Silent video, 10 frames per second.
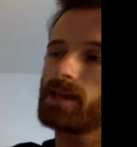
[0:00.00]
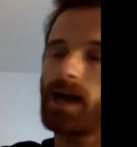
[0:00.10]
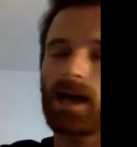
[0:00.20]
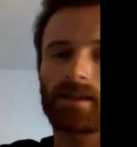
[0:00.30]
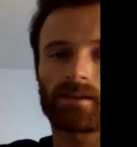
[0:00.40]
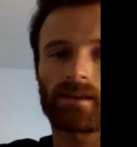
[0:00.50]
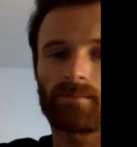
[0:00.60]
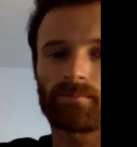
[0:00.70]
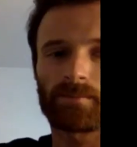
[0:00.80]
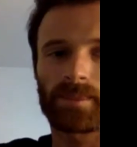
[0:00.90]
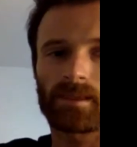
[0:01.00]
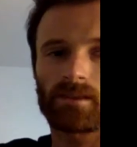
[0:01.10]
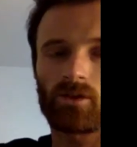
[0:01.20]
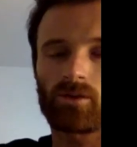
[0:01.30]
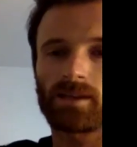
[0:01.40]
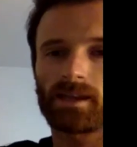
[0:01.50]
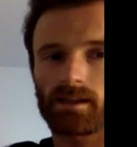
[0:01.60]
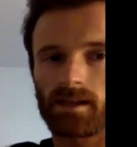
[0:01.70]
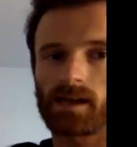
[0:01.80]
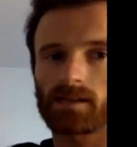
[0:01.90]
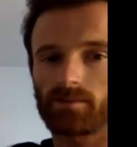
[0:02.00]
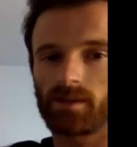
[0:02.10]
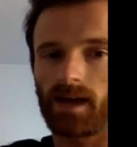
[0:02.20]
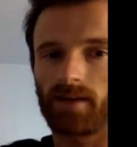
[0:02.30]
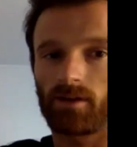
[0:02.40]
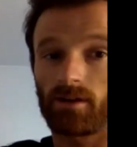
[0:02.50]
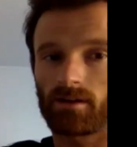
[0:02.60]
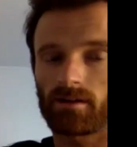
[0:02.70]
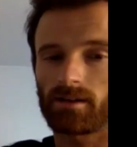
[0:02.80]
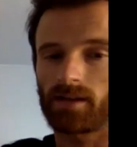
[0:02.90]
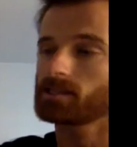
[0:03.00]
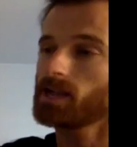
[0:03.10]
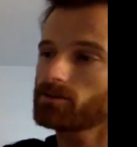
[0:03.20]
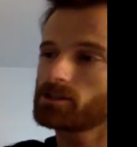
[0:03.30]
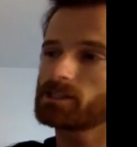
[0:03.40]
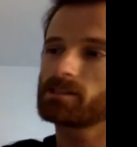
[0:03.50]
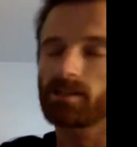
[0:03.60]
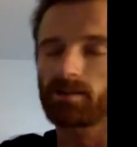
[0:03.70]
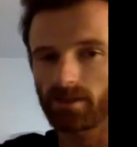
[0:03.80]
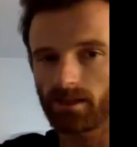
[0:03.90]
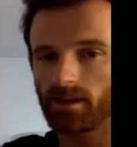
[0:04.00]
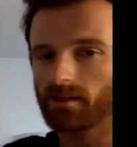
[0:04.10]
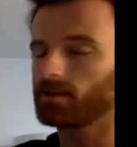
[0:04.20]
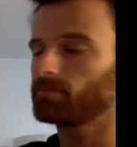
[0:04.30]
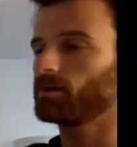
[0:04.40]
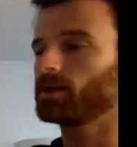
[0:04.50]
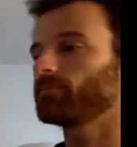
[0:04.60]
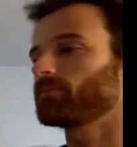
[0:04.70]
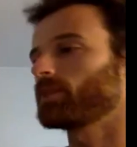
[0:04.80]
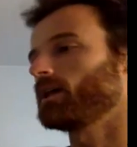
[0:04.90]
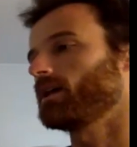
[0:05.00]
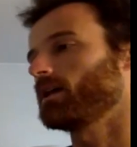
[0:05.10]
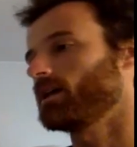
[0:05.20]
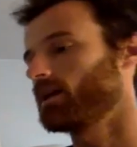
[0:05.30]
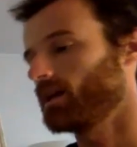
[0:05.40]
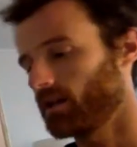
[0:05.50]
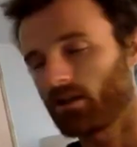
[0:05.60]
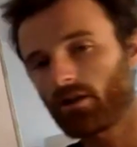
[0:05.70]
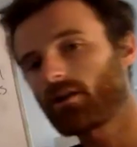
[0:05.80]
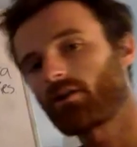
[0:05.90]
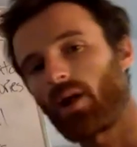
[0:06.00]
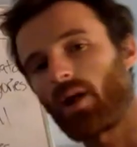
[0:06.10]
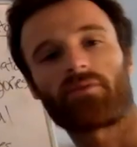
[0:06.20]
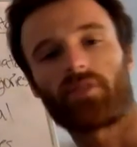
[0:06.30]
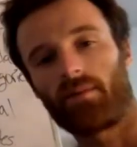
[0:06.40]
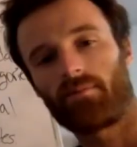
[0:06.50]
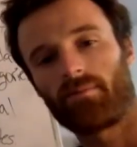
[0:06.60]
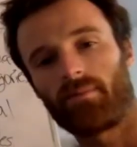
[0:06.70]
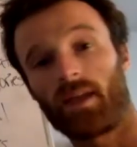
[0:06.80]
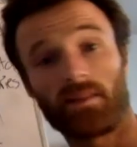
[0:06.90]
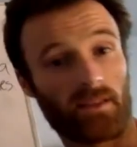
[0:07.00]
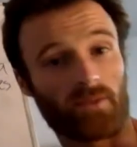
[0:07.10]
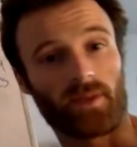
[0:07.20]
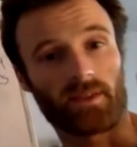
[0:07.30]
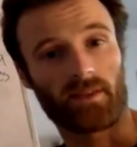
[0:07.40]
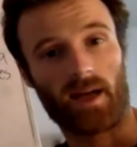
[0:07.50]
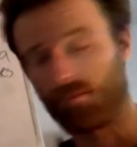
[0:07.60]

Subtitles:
had some. Normally in class, we'd have our class averages. I would collect them, but you're going to graph them in this week's lab.